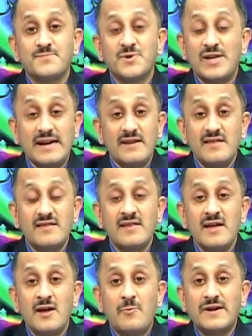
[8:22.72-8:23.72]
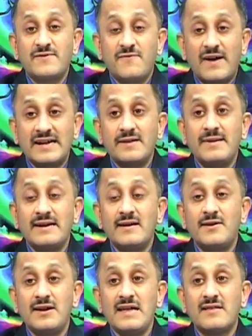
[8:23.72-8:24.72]
So, that is one of the fundamental
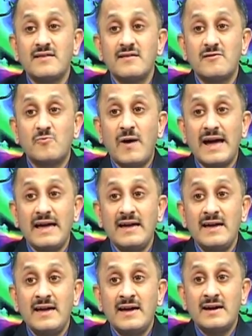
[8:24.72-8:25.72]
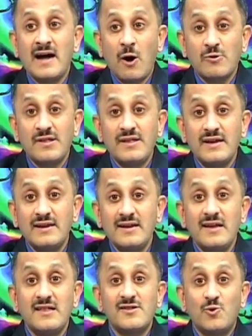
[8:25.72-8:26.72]
reasons why Gaussian
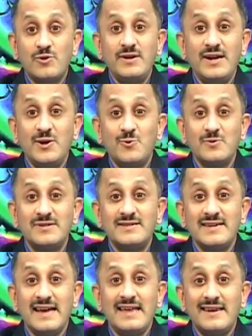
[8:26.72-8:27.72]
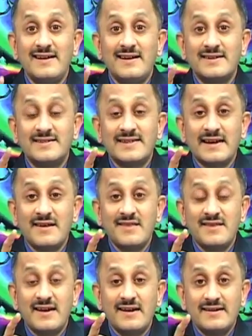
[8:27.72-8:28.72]
is good news in a
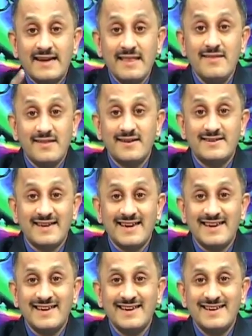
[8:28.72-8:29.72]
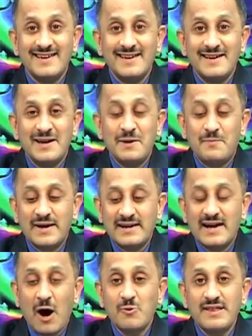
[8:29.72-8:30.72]
statistical density, but
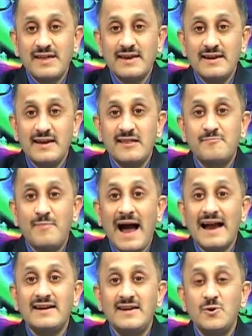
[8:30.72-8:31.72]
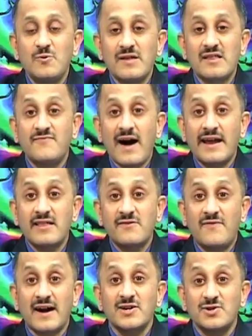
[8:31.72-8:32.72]
Gaussian is bad news as far as
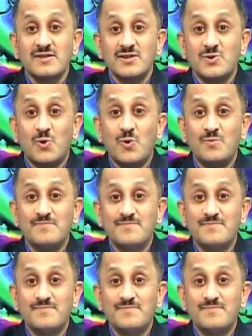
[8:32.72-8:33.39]
functions go.